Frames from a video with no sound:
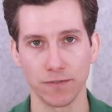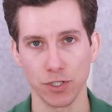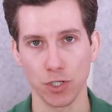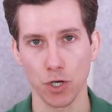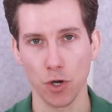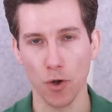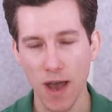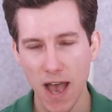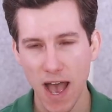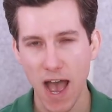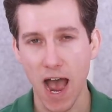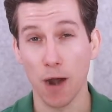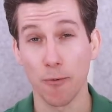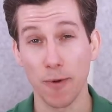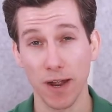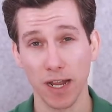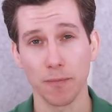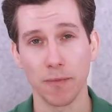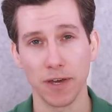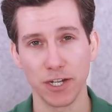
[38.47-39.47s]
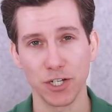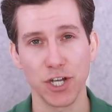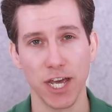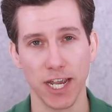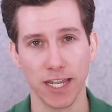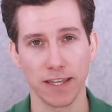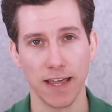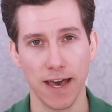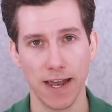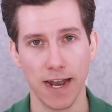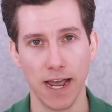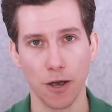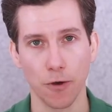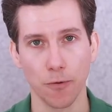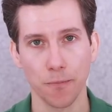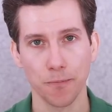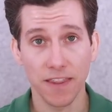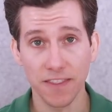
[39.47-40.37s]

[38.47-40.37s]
so I recommend checking that out.